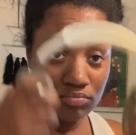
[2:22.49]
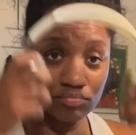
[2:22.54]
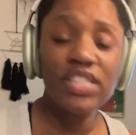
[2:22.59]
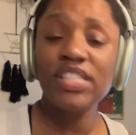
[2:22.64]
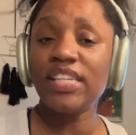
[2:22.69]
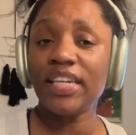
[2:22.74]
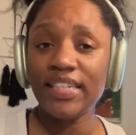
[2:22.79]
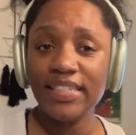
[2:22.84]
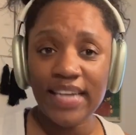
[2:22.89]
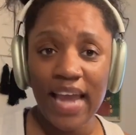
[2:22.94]

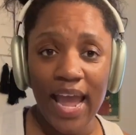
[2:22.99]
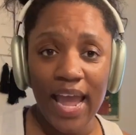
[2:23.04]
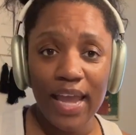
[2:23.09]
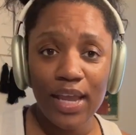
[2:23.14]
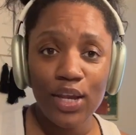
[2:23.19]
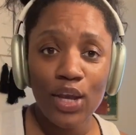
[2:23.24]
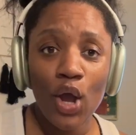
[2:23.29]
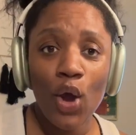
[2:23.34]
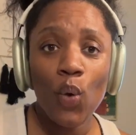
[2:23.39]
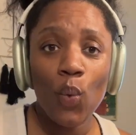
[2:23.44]

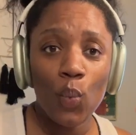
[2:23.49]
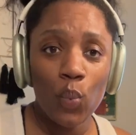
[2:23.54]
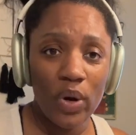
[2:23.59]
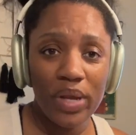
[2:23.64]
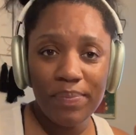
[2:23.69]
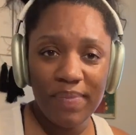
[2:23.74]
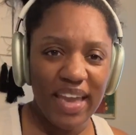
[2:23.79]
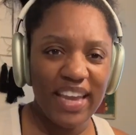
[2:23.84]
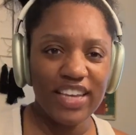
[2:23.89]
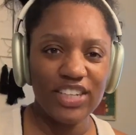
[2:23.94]
Today, we
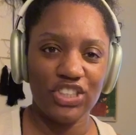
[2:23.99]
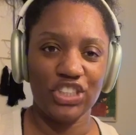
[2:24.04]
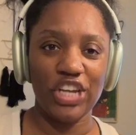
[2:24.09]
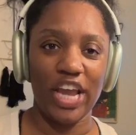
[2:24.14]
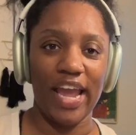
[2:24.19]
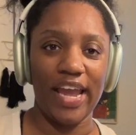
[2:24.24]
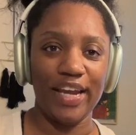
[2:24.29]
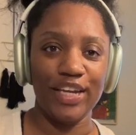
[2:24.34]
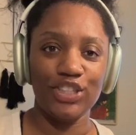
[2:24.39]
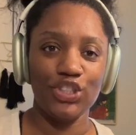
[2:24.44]
make a
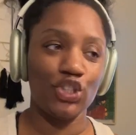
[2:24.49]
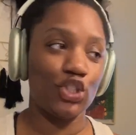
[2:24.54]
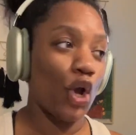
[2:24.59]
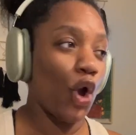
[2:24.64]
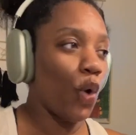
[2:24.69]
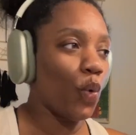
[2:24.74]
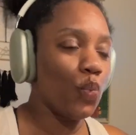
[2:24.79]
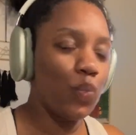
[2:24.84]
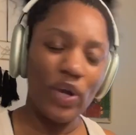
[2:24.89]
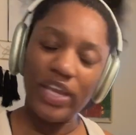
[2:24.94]
change.
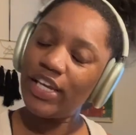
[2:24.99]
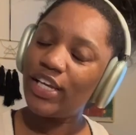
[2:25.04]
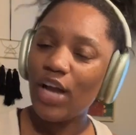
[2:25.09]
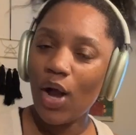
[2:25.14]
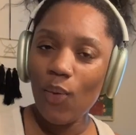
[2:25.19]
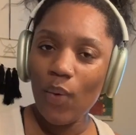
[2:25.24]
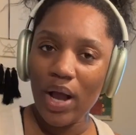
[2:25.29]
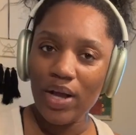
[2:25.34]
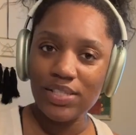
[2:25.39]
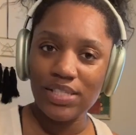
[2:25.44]
We
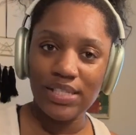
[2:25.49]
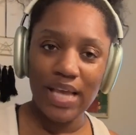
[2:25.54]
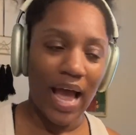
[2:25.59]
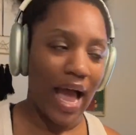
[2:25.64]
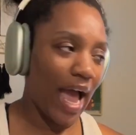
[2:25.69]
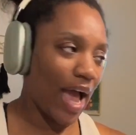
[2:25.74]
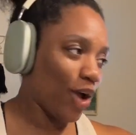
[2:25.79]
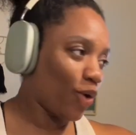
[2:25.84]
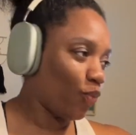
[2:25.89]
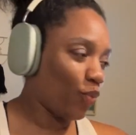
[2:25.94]
go
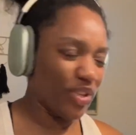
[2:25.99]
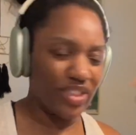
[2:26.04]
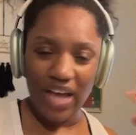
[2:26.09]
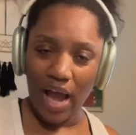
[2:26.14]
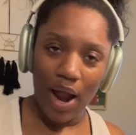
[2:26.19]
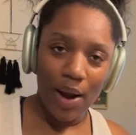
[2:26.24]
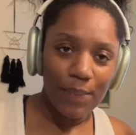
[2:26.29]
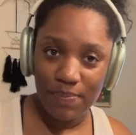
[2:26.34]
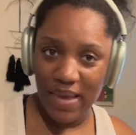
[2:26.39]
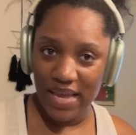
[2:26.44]
outside with
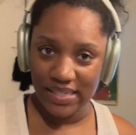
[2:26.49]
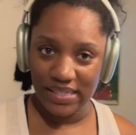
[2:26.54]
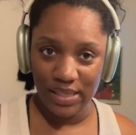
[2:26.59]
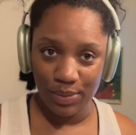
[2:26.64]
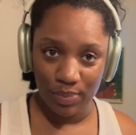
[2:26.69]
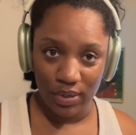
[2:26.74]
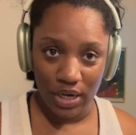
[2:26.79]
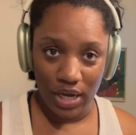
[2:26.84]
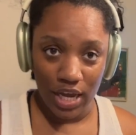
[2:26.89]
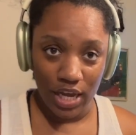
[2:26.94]
our messy
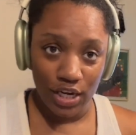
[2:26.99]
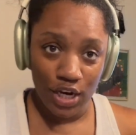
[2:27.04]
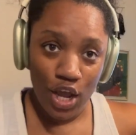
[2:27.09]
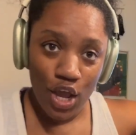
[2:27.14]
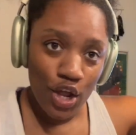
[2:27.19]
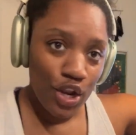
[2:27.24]
bun.